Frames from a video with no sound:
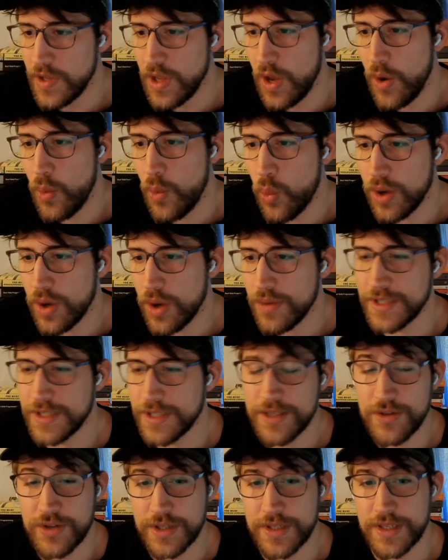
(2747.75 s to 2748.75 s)
what was
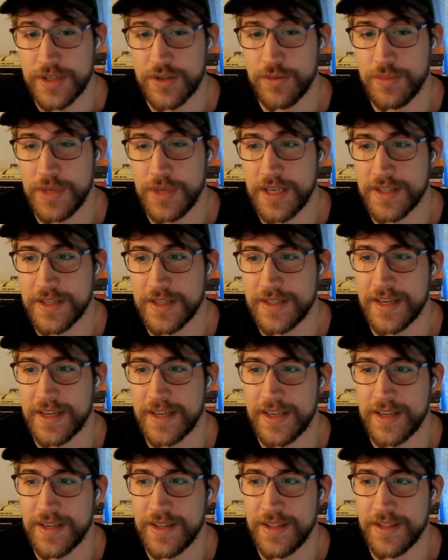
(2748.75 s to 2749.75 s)
interesting to me, it's
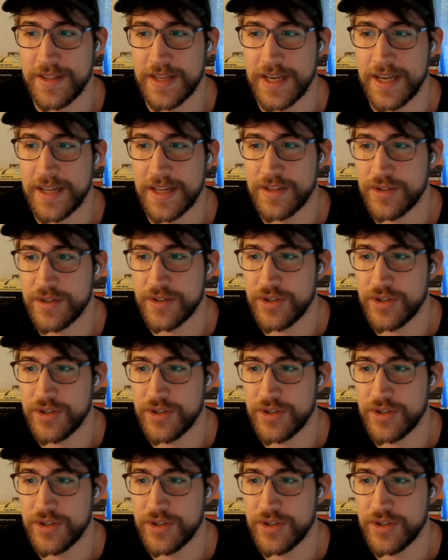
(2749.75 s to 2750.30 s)
like that